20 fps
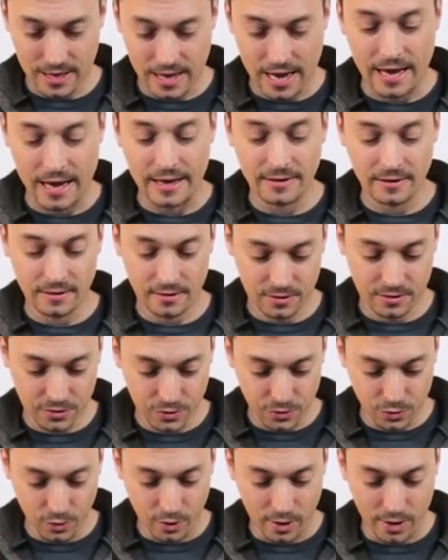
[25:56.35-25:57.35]
And
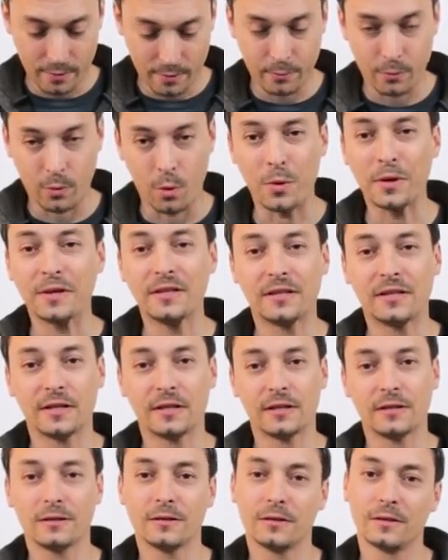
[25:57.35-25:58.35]
you are
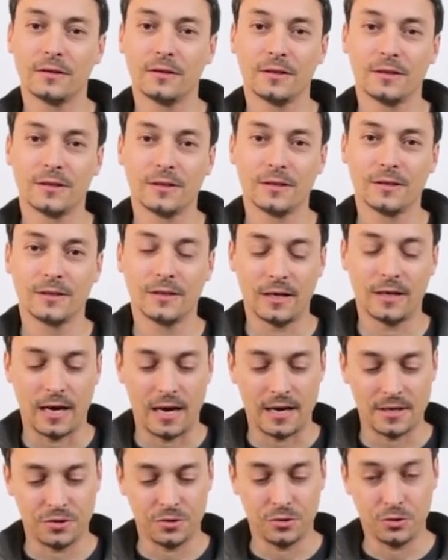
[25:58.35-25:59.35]
pointing,
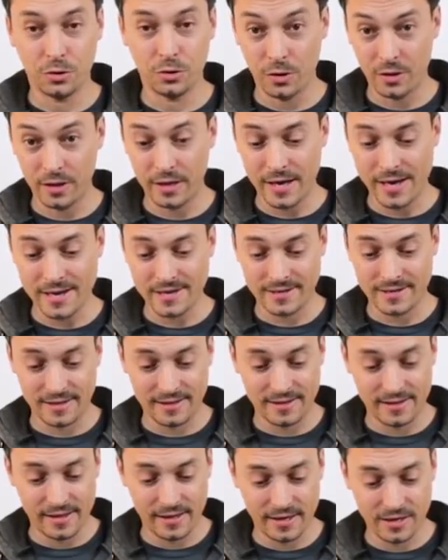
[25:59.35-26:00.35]
as you do this
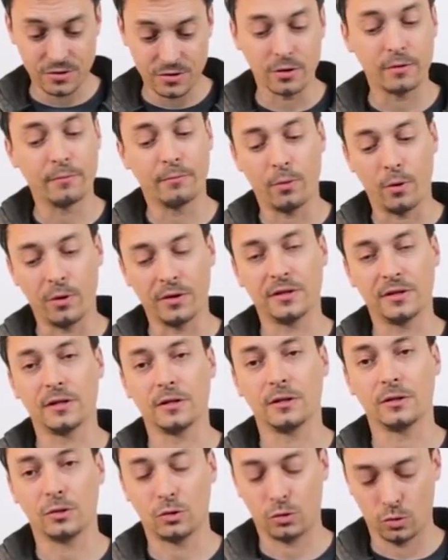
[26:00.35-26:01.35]
and this, you're
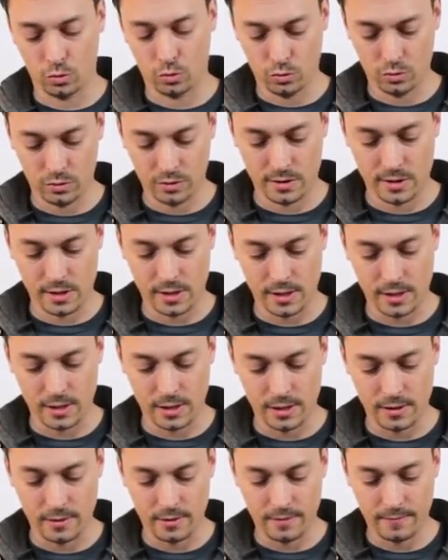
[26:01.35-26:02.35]
pointing
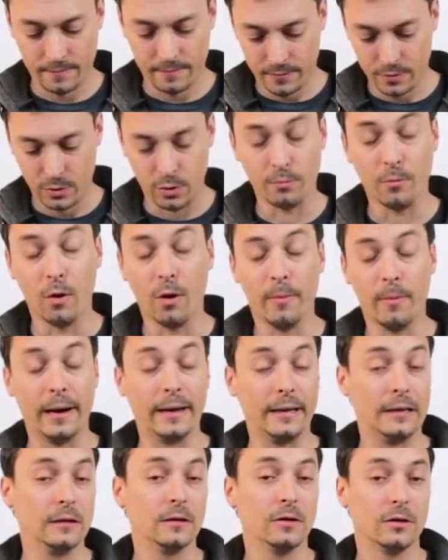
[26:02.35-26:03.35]
to your
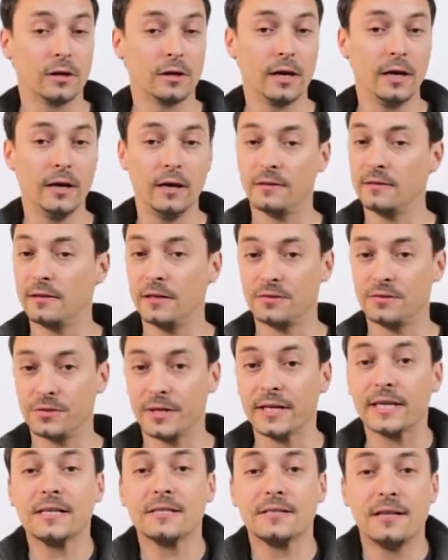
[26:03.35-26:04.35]
mobile, okay? And the
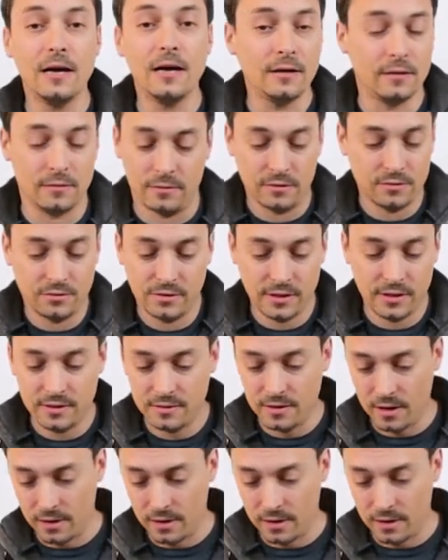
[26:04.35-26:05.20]
trick is done, the trick is